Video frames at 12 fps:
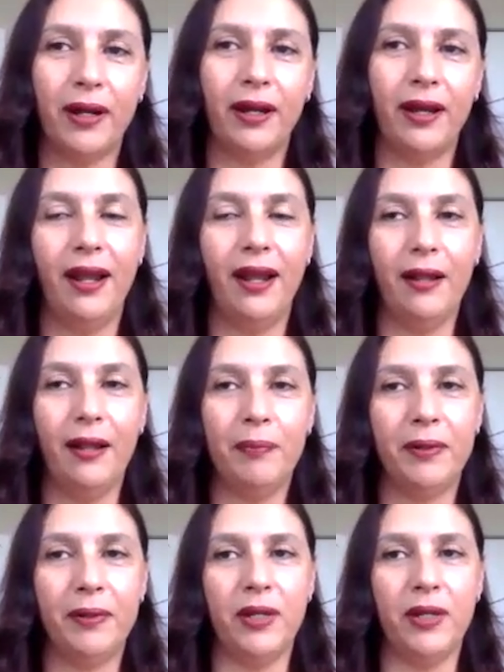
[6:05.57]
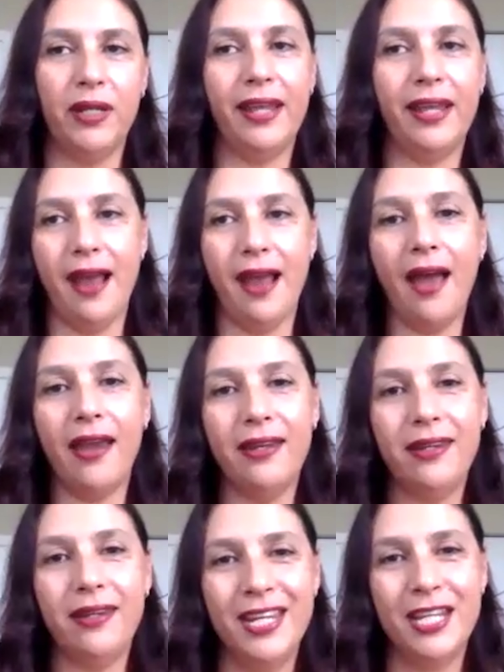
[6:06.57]
help with
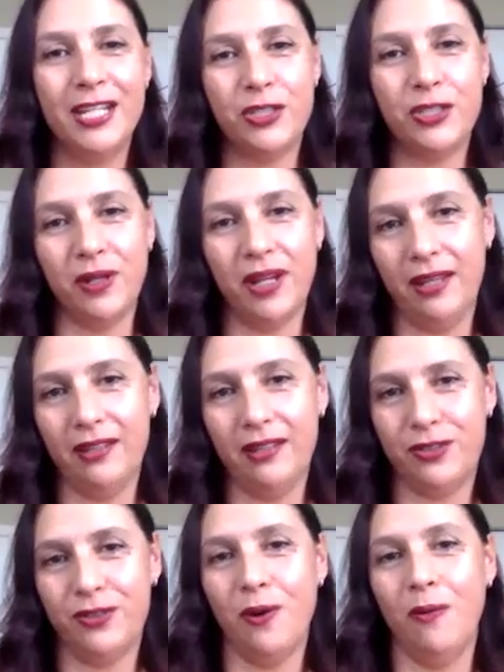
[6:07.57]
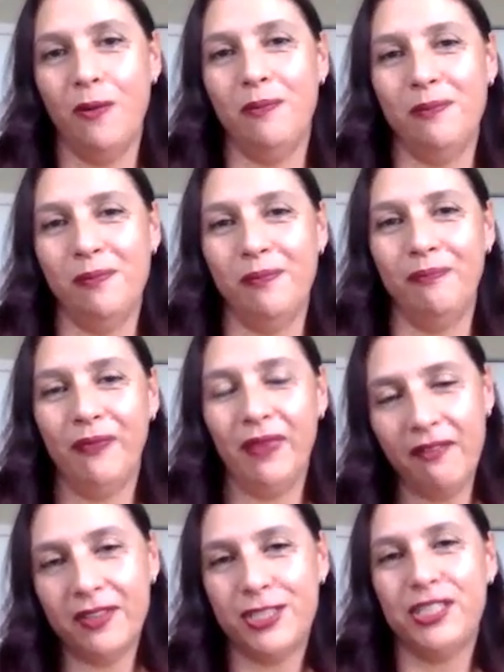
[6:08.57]
AI to get some,
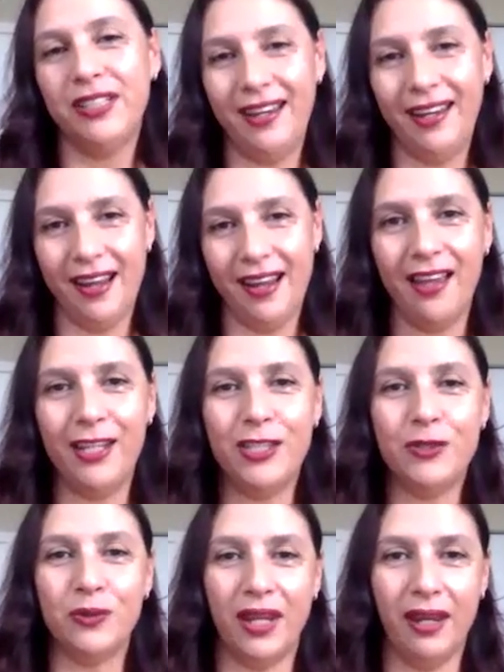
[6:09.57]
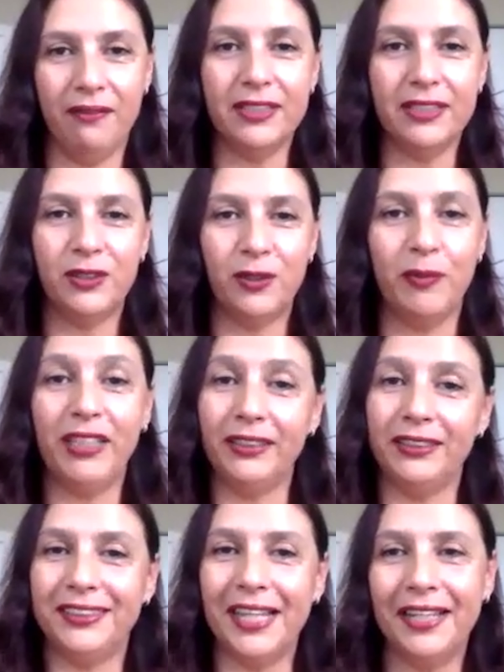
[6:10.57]
leveraging AI to give us some
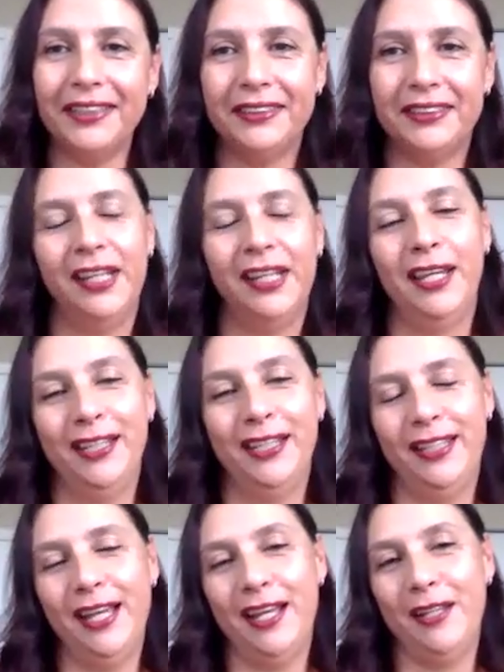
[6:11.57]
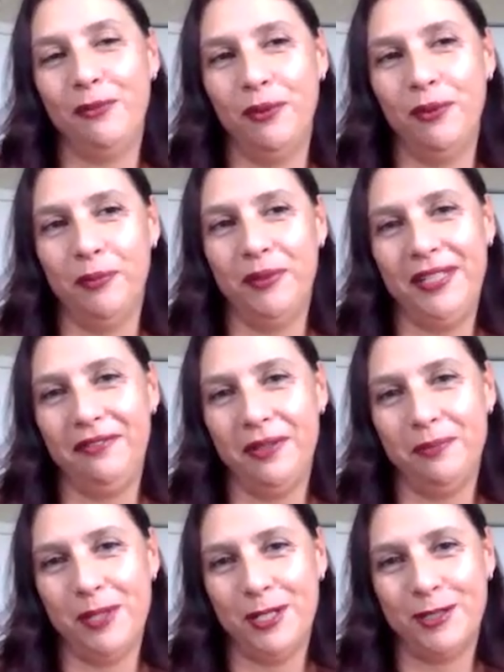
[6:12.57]
insights, that will be even
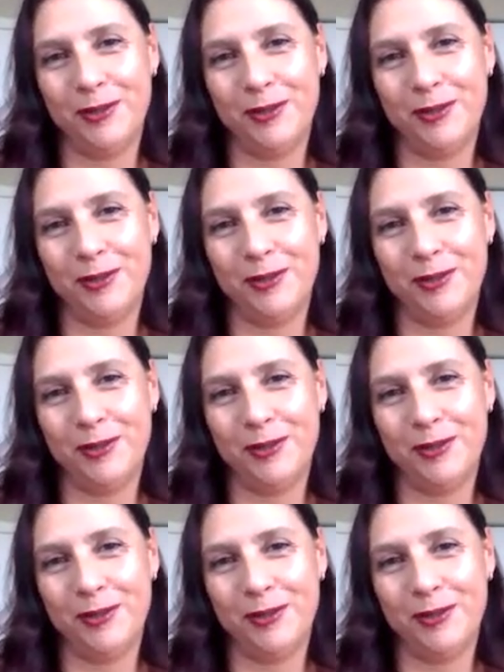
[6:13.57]
better.